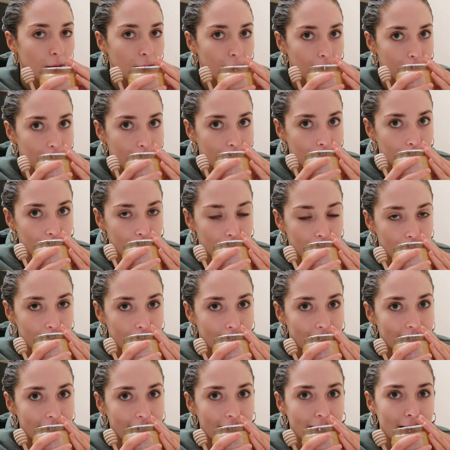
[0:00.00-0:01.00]
I'll
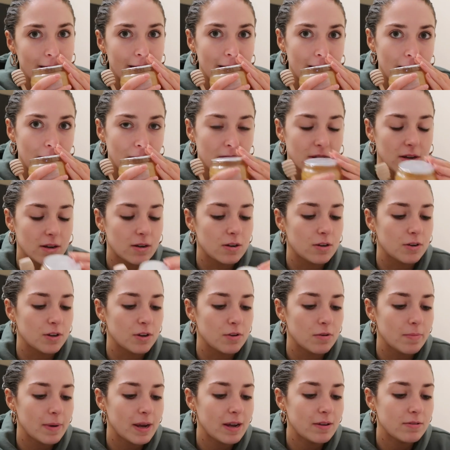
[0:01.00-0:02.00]
definitely use it. Oh,
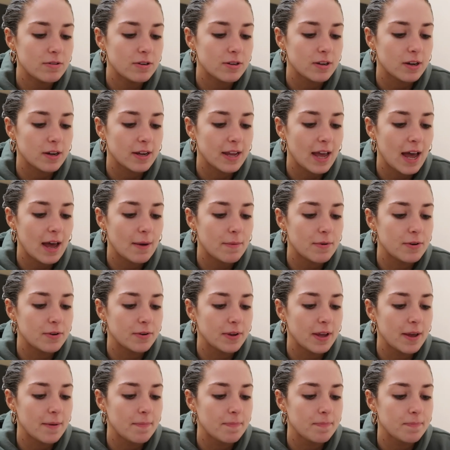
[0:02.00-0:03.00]
you're about to die, haven't
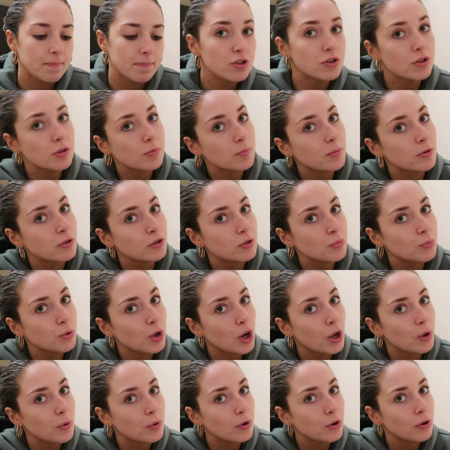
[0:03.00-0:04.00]
you? We just put some
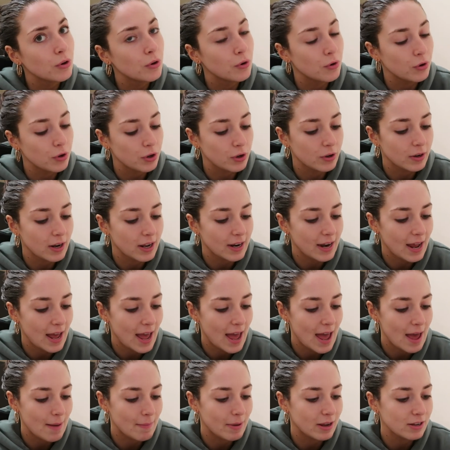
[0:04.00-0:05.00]
coconut oil and a
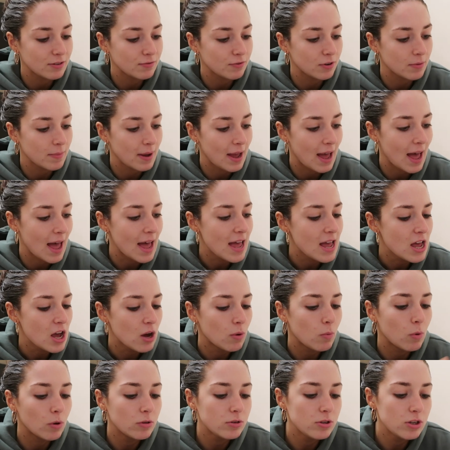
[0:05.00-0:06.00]
hair mask through my hair.
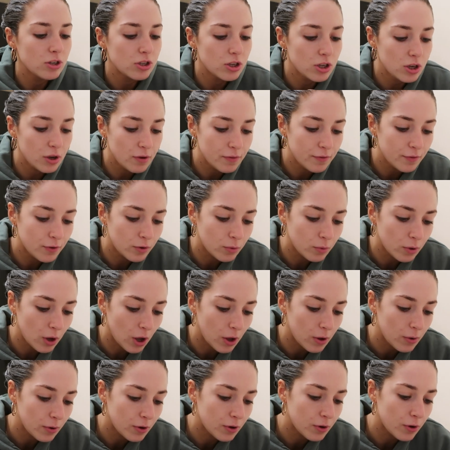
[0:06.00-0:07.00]
Wanted to do full
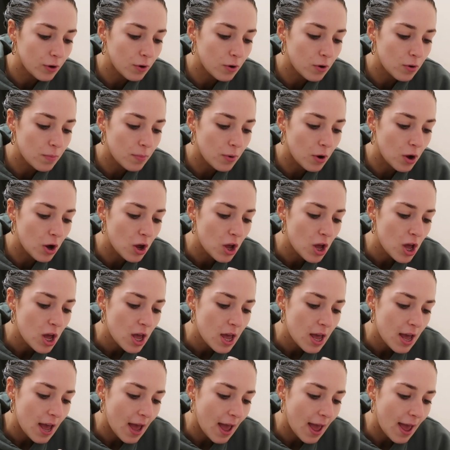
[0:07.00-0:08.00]
coconut oil, but
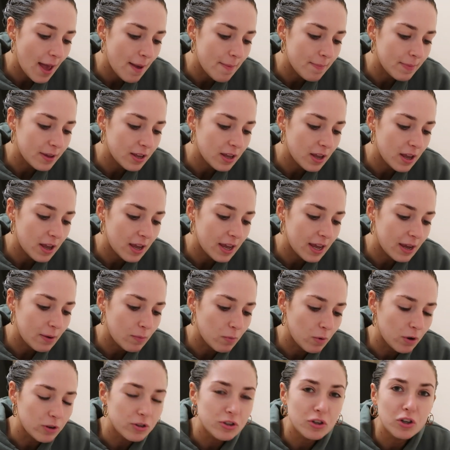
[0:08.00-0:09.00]
it
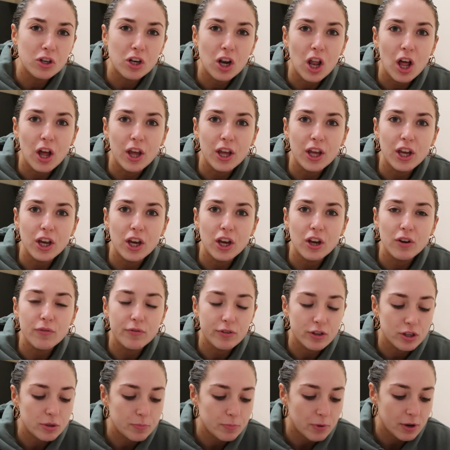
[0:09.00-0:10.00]
wasn't like
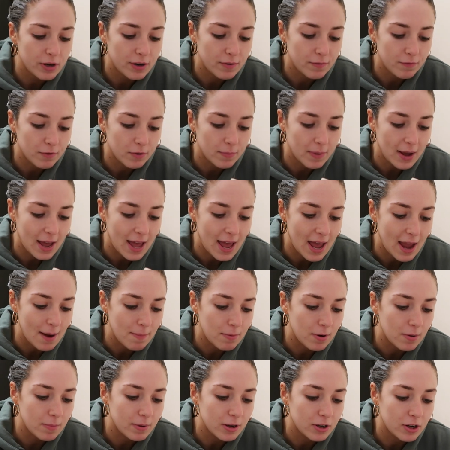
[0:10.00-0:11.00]
spreading through my hair
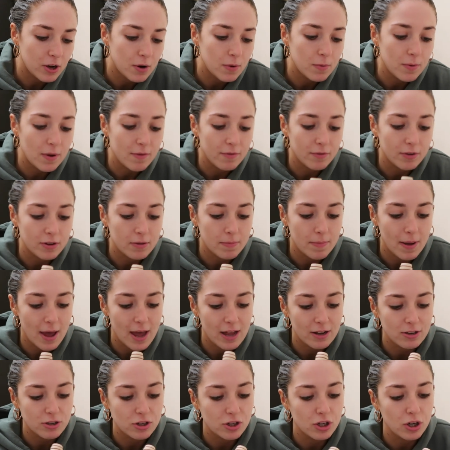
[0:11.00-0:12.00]
properly. I don't know whether it's
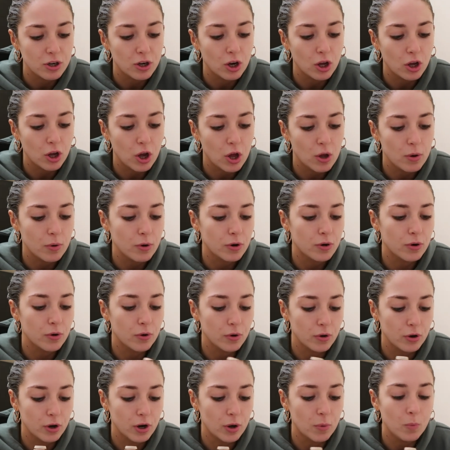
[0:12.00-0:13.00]
better to do like coconut
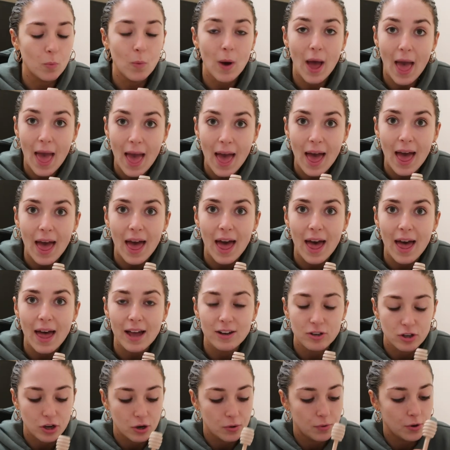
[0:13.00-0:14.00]
oil on wet
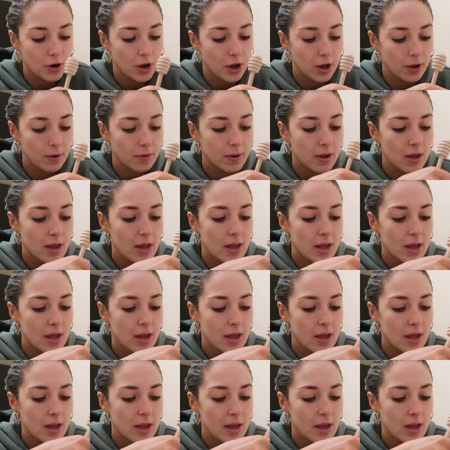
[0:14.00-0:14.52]
hair. I don't know.